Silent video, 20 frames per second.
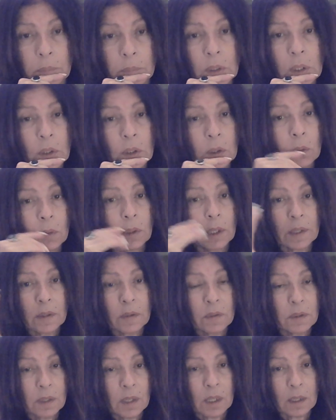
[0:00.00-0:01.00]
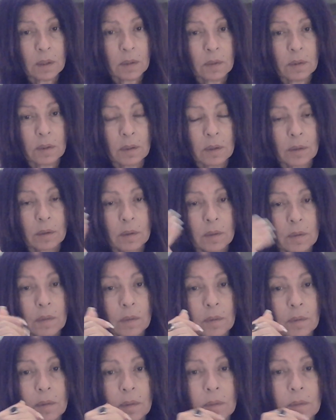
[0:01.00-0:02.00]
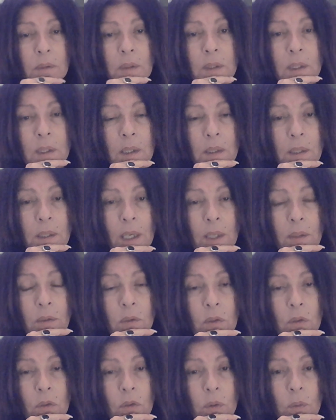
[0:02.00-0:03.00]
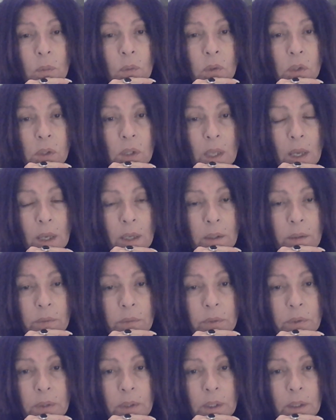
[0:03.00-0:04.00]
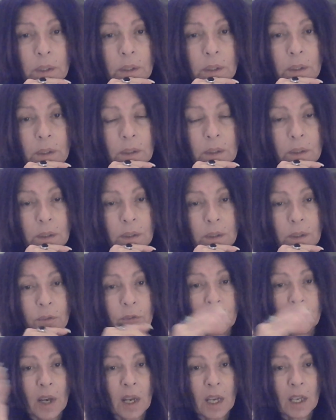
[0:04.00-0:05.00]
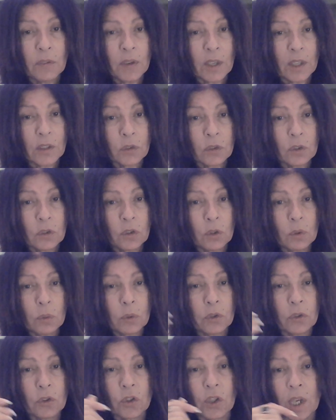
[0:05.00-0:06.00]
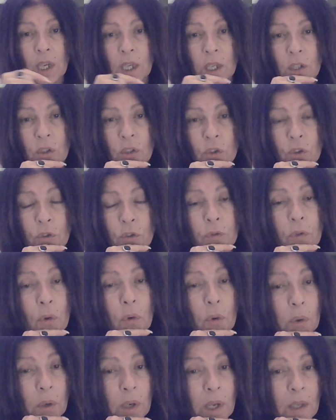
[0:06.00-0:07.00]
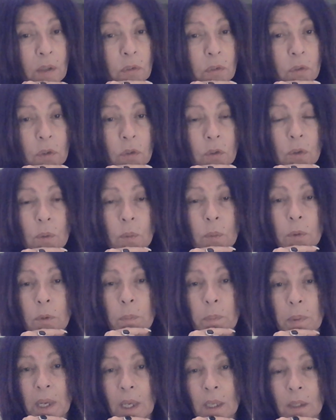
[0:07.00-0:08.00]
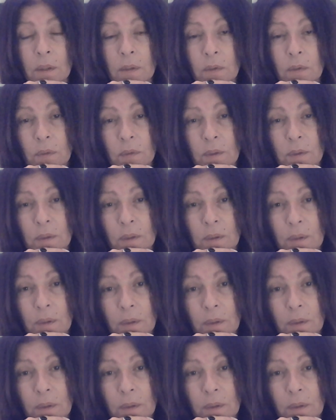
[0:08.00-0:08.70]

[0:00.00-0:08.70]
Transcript: You know, like 6. 6 has to do with love. 5 has to do with change. 4 has to do with balance.